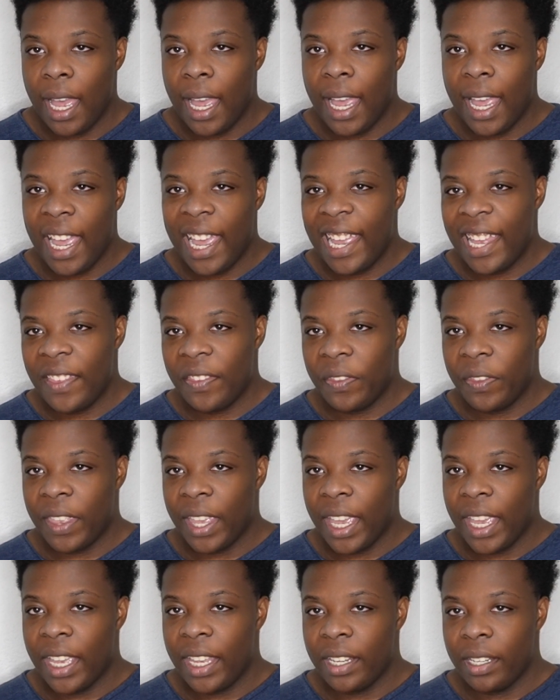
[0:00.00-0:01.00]
And
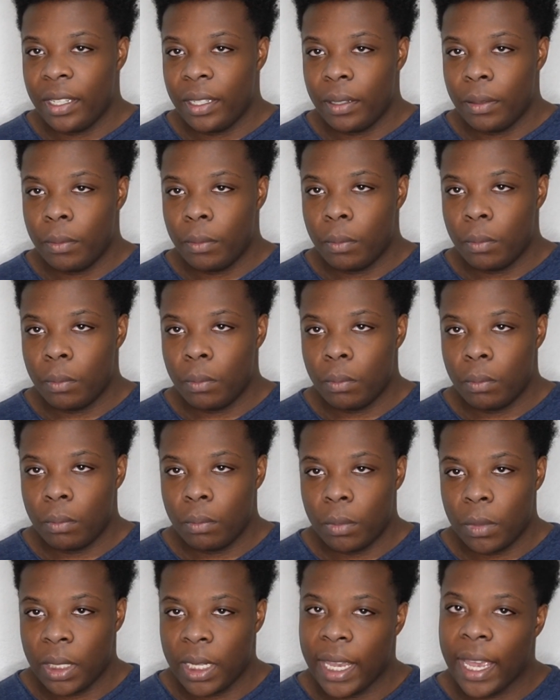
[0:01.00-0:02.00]
then,
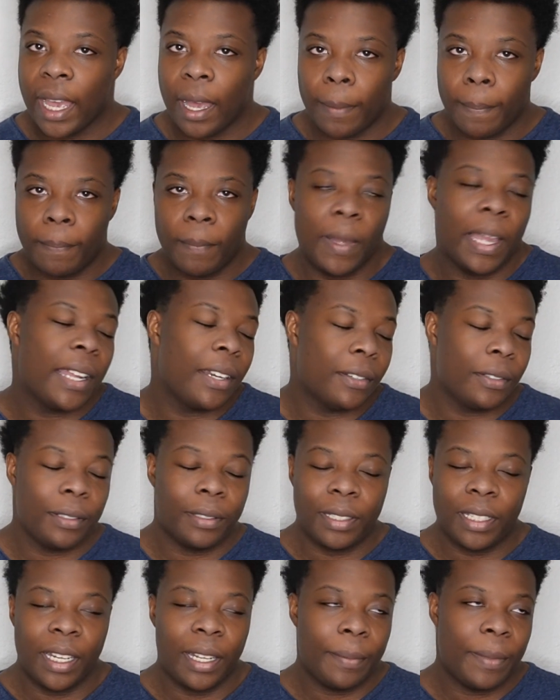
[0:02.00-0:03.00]
yeah,
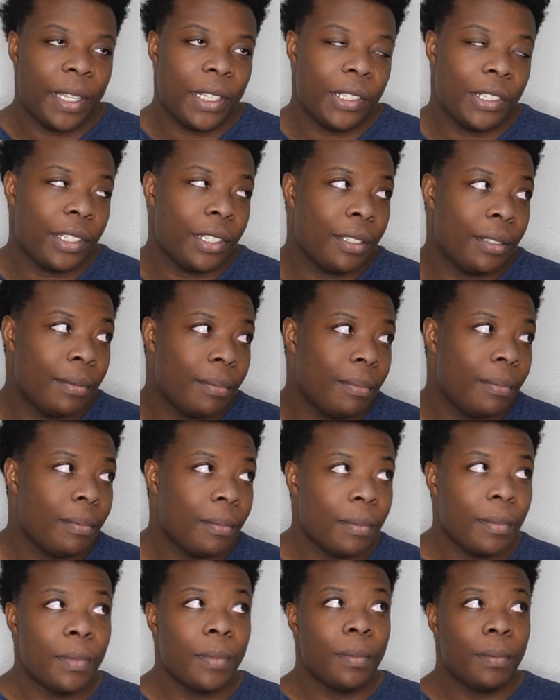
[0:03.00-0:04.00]
did I mention
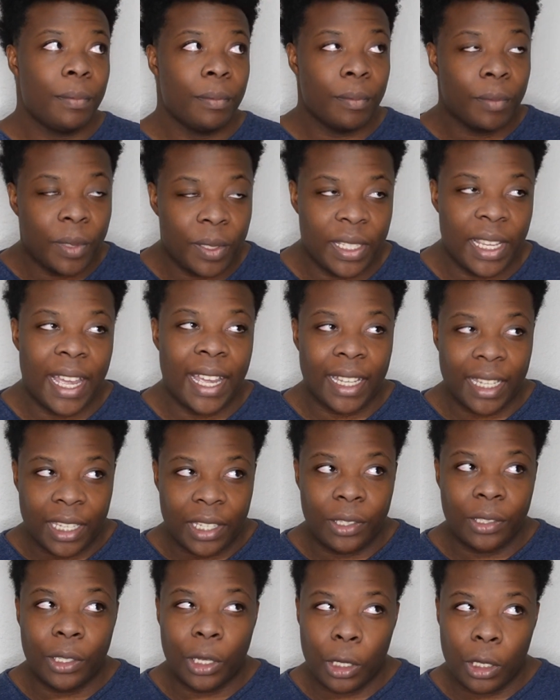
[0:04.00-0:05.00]
Zach
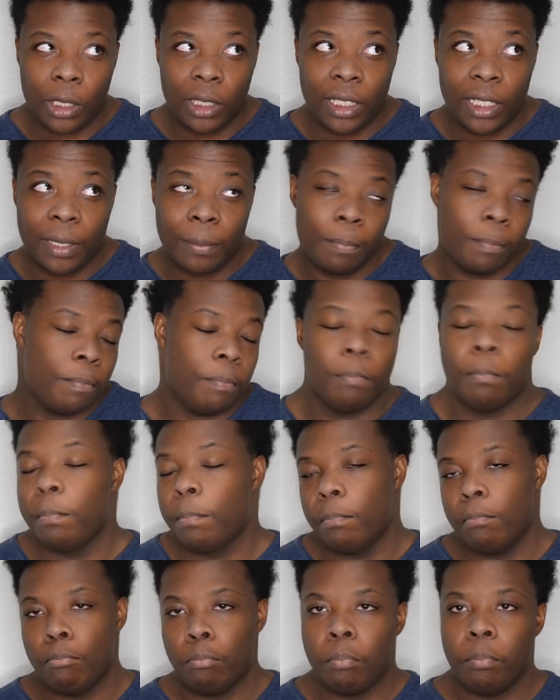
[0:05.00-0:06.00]
killed Ollie?
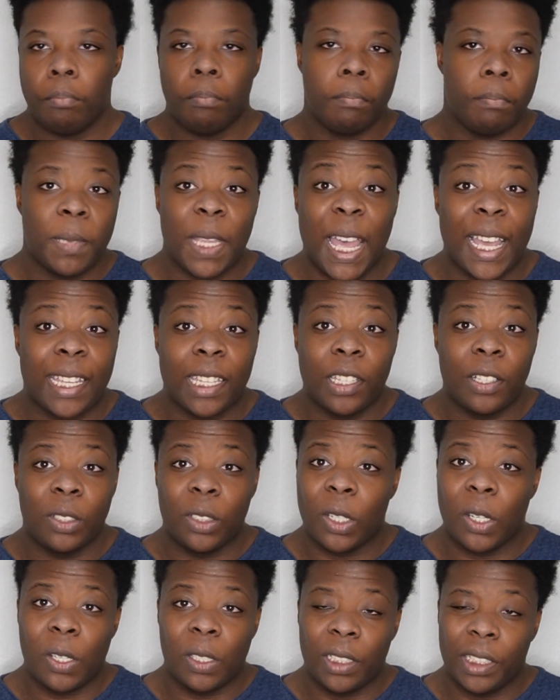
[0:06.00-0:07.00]
Zach
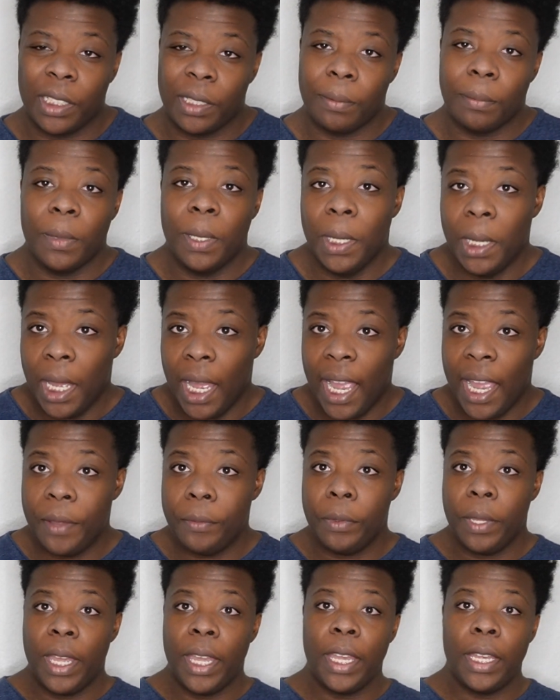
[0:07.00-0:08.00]
killed Ollie.
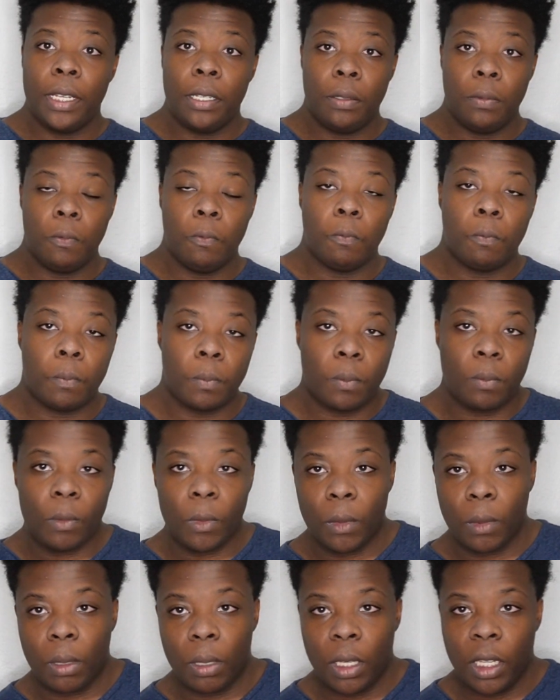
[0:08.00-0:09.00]
And then,
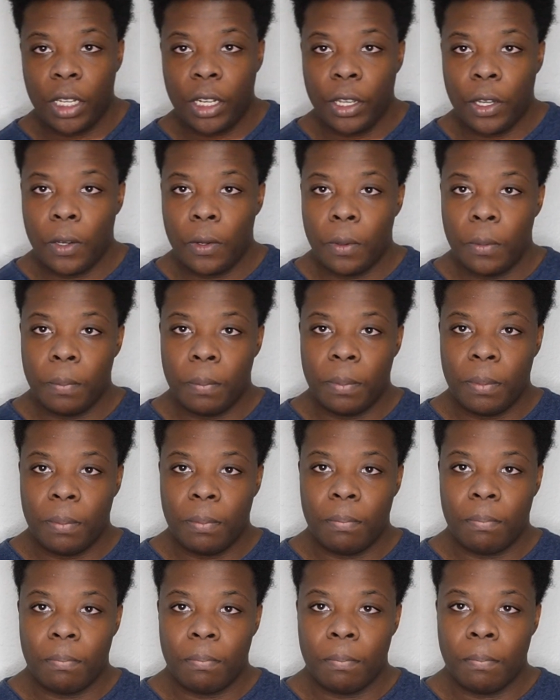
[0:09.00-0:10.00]
you know,
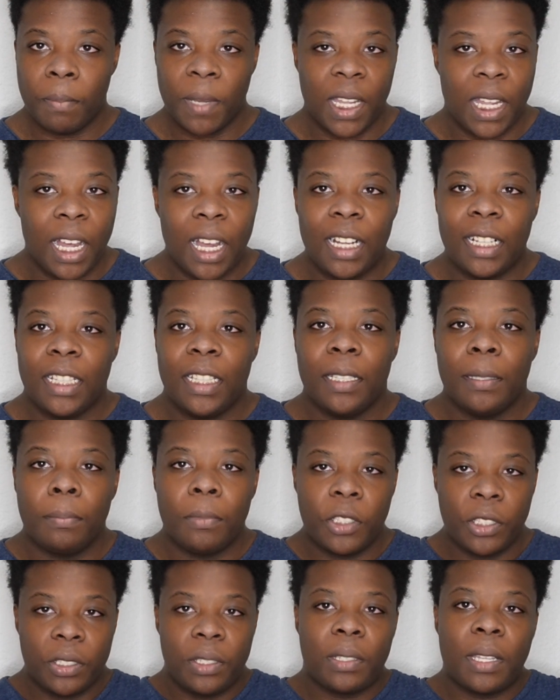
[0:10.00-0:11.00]

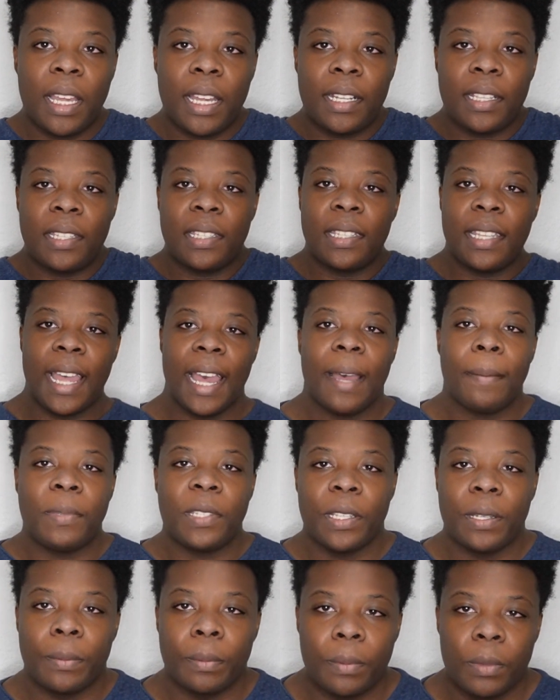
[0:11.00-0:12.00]
Makani just kind of
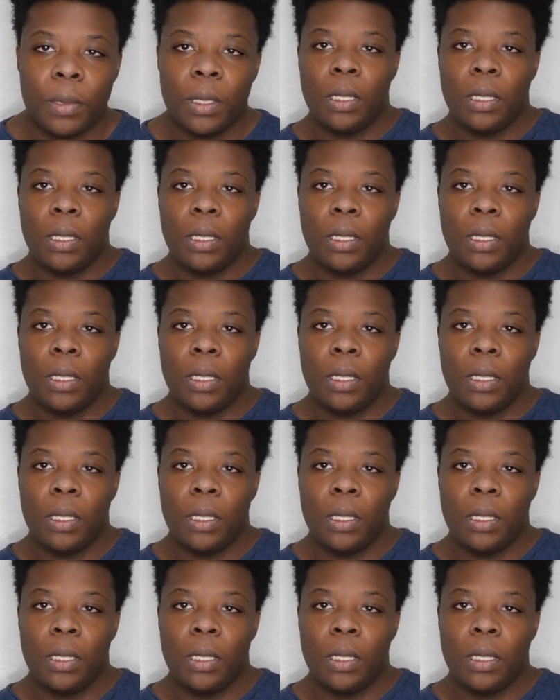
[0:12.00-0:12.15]
stabs him.